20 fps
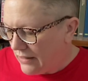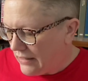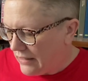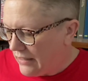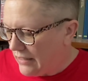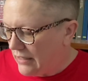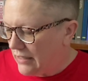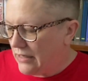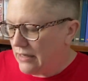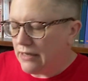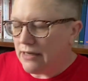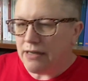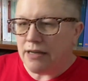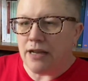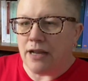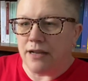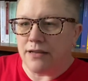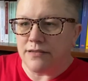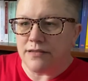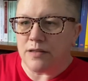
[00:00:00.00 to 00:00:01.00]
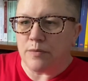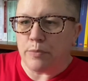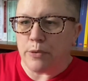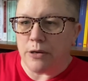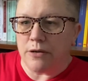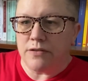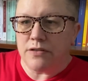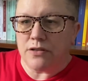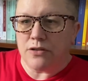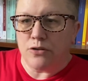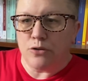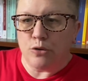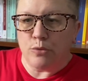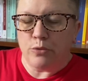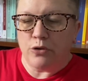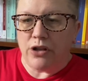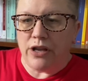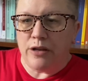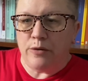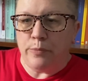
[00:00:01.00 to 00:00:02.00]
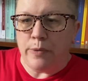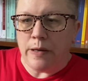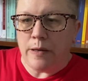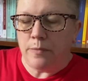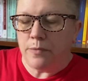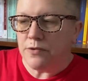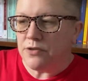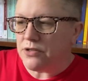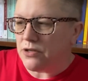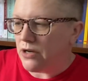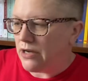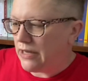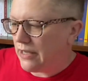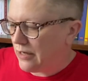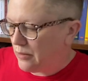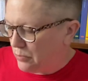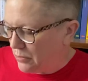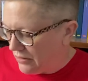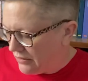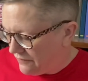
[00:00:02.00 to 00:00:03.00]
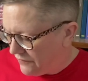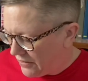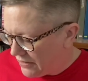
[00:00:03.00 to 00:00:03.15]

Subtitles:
And it has the Barnes & Noble end papers on it. But if